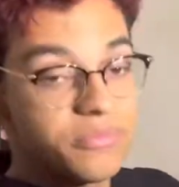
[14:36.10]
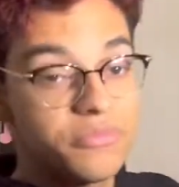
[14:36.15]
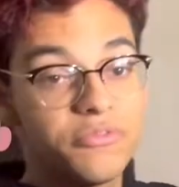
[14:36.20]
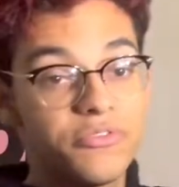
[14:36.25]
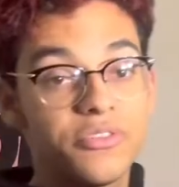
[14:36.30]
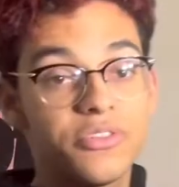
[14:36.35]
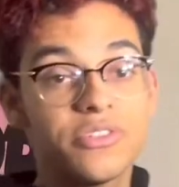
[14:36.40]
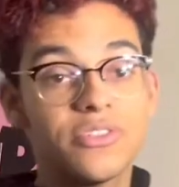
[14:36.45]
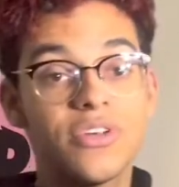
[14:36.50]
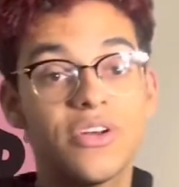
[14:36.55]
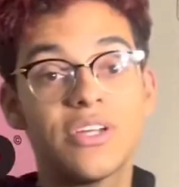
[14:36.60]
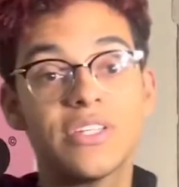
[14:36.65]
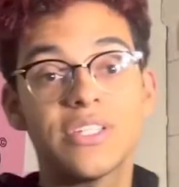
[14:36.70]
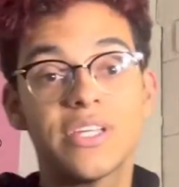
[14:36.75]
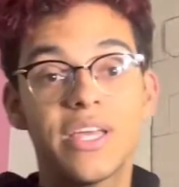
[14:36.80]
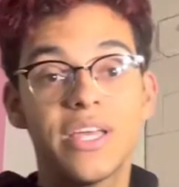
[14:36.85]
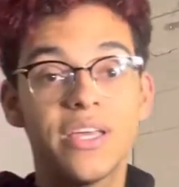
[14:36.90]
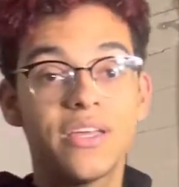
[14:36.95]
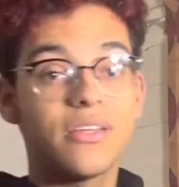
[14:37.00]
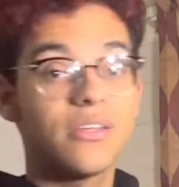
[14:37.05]
for as long as I
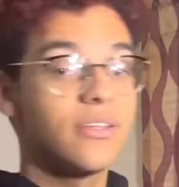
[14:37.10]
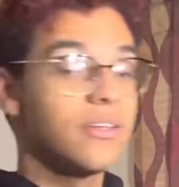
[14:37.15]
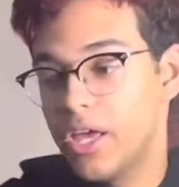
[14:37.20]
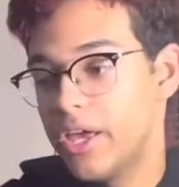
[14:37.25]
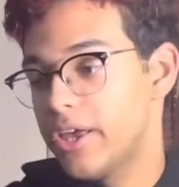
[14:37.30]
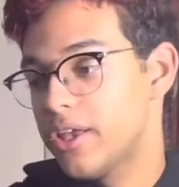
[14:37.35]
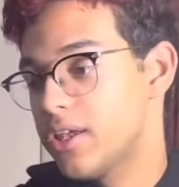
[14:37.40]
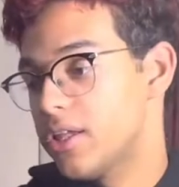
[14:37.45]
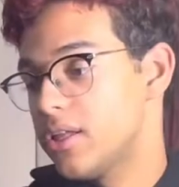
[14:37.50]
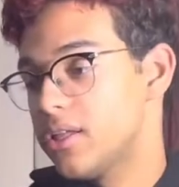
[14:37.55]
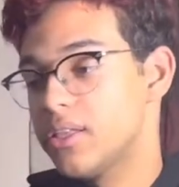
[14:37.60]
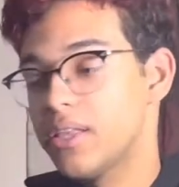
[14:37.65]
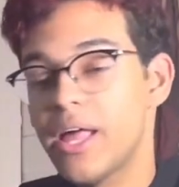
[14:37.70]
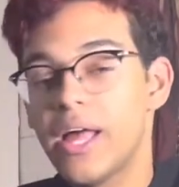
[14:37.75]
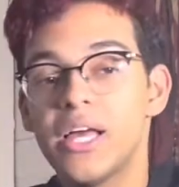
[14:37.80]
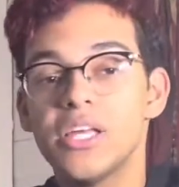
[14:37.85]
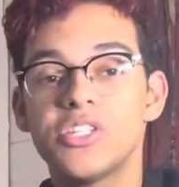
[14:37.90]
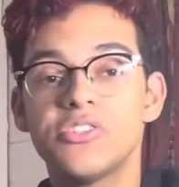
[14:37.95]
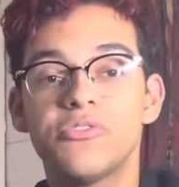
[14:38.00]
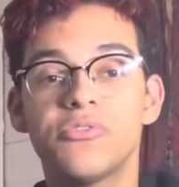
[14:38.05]
can. And
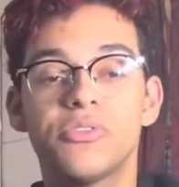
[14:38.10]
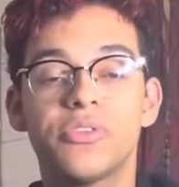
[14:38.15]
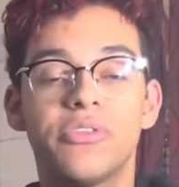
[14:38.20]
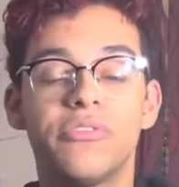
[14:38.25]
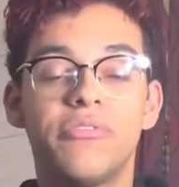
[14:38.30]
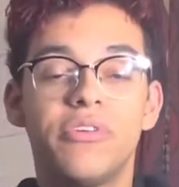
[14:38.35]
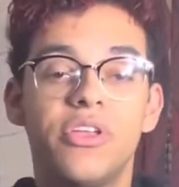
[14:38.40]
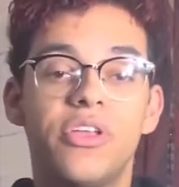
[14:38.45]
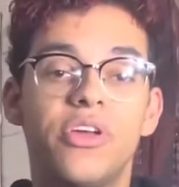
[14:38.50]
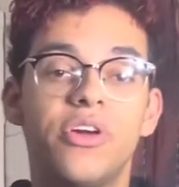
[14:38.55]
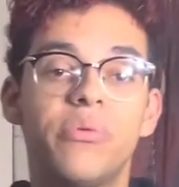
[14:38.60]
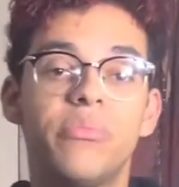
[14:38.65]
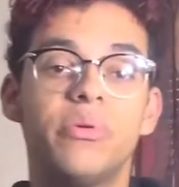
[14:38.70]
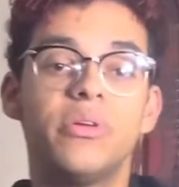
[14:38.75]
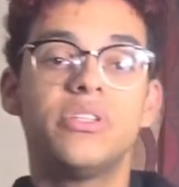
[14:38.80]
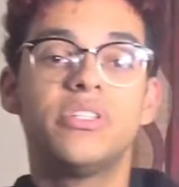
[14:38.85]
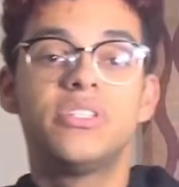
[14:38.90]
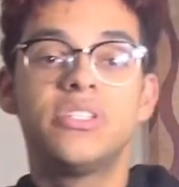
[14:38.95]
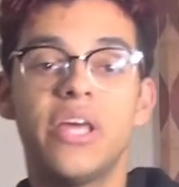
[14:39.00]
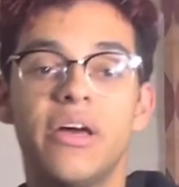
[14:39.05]
last for the video,
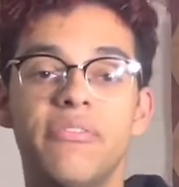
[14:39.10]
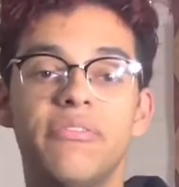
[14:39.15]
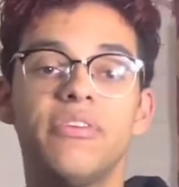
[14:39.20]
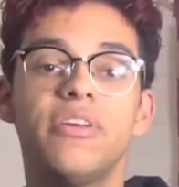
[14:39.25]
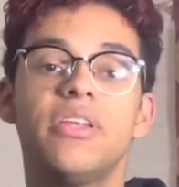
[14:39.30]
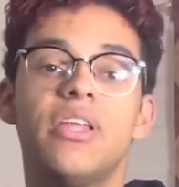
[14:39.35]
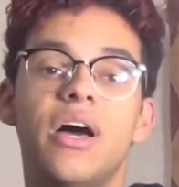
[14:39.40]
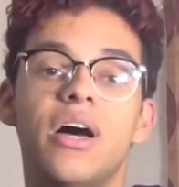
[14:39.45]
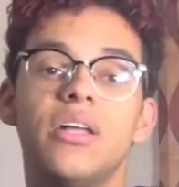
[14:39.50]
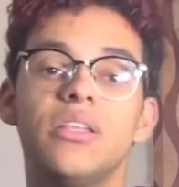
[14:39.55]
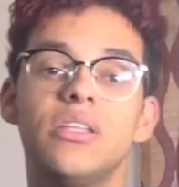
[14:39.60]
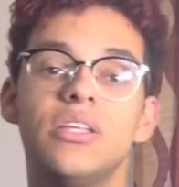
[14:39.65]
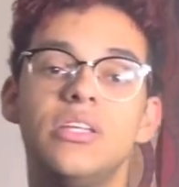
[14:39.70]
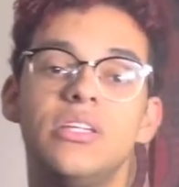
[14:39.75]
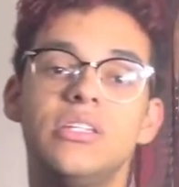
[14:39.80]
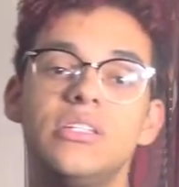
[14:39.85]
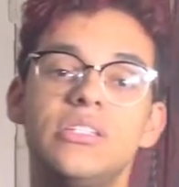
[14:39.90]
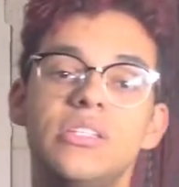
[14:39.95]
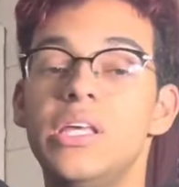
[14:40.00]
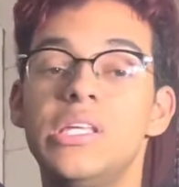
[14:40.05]
but definitely not
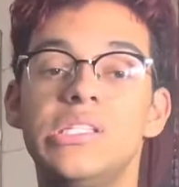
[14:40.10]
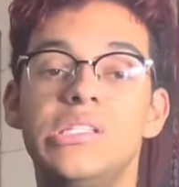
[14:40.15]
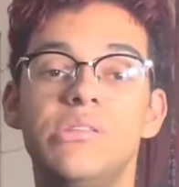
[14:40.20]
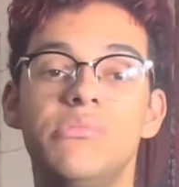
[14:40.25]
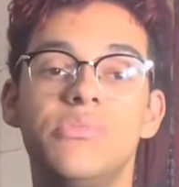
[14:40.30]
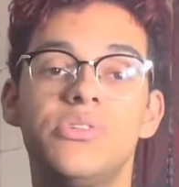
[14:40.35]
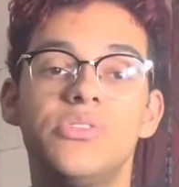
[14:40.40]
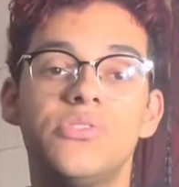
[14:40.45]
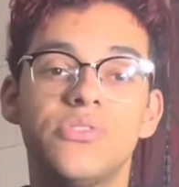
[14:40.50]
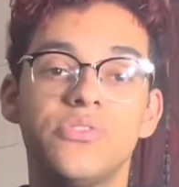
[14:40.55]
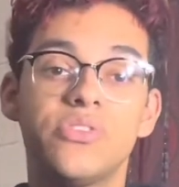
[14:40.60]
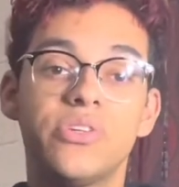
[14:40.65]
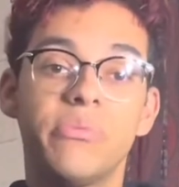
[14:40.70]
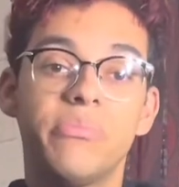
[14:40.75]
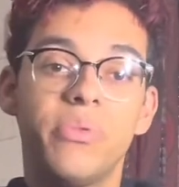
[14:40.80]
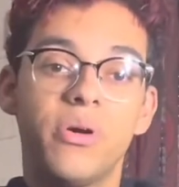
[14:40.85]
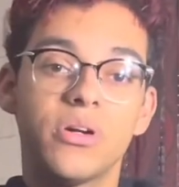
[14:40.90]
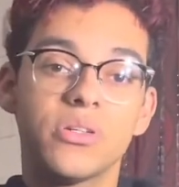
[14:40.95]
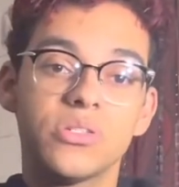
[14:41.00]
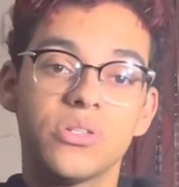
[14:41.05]
least, is the MSFTSrep
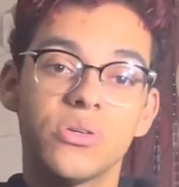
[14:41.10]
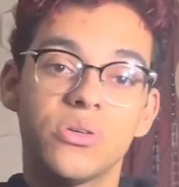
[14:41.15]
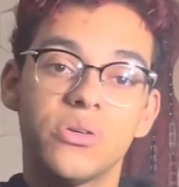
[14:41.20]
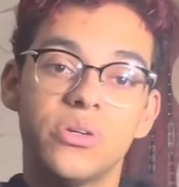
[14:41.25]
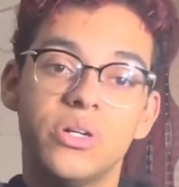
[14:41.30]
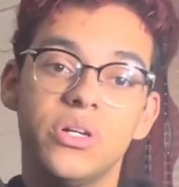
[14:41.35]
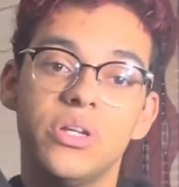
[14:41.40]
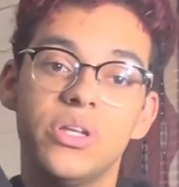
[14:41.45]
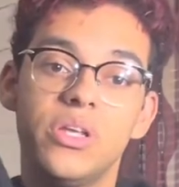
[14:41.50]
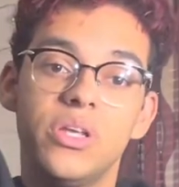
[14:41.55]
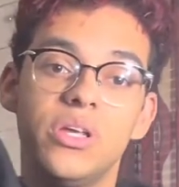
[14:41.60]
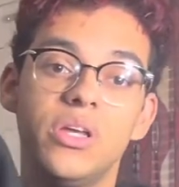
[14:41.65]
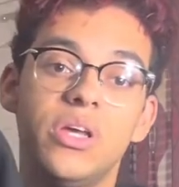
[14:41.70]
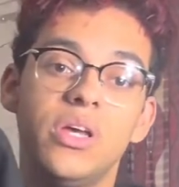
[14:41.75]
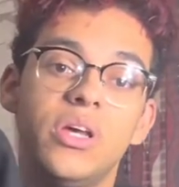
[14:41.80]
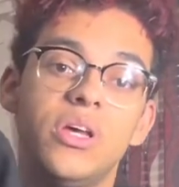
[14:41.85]
box logo hoodie.